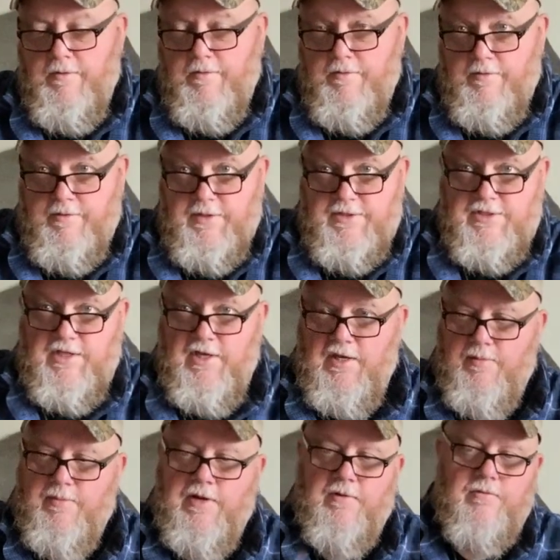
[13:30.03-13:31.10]
this
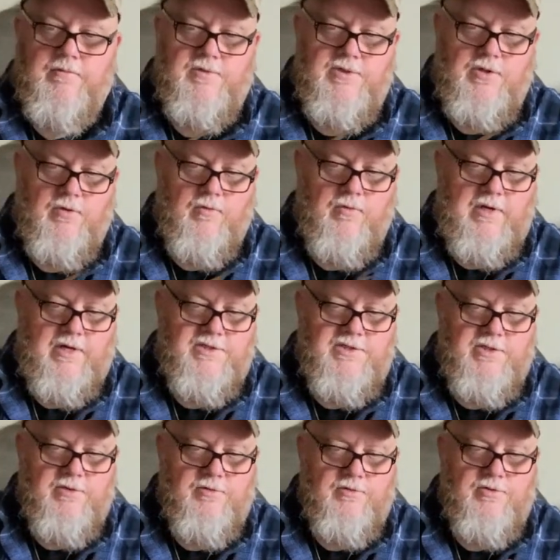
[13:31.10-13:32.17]
came out. So I
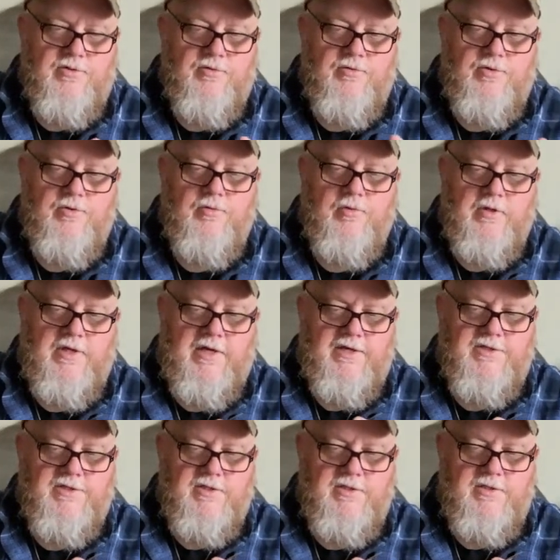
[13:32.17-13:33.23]
still do
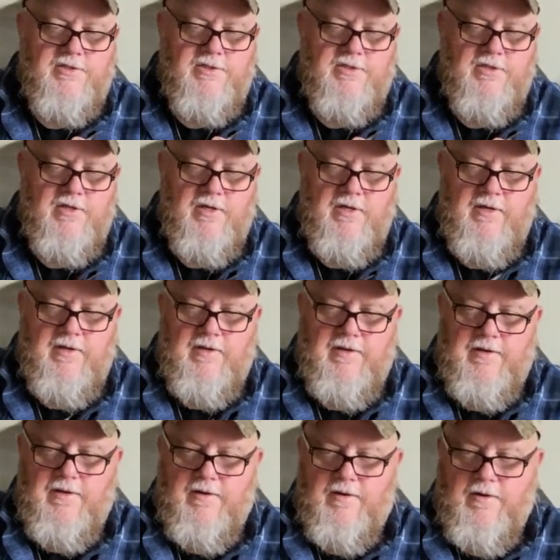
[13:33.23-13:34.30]
utilize this,
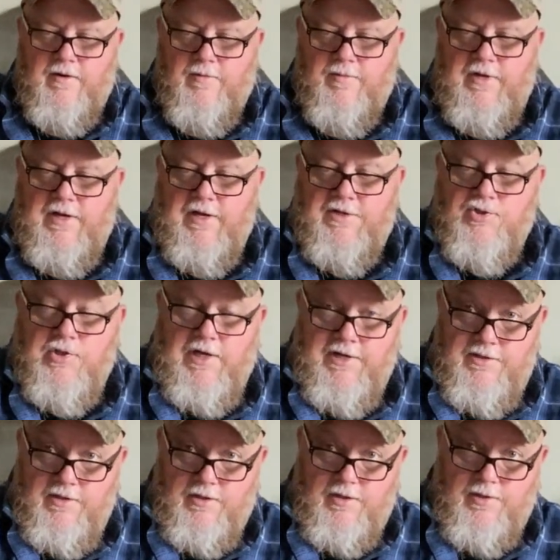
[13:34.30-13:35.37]
and I tried
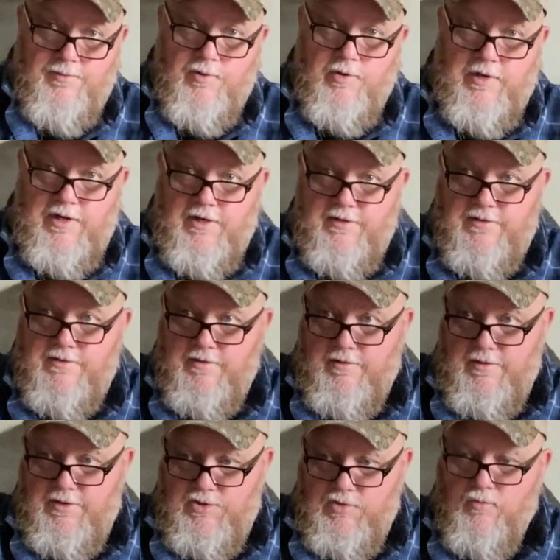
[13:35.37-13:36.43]
to upgrade it to
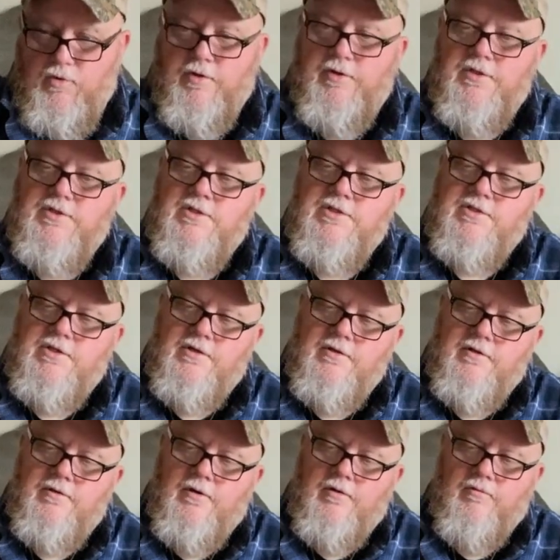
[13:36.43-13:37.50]
this one. This is
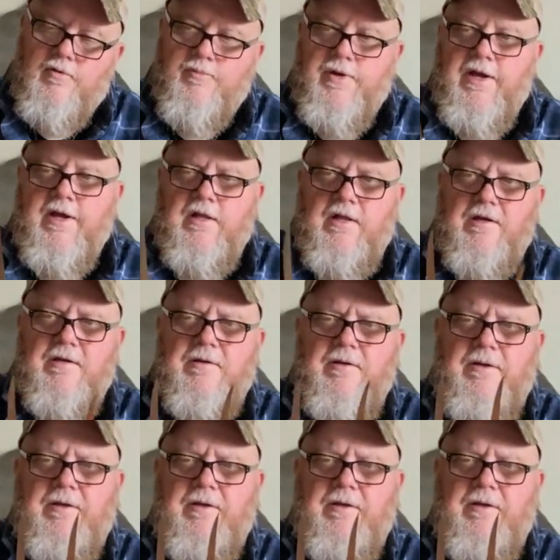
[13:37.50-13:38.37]
a Rapala,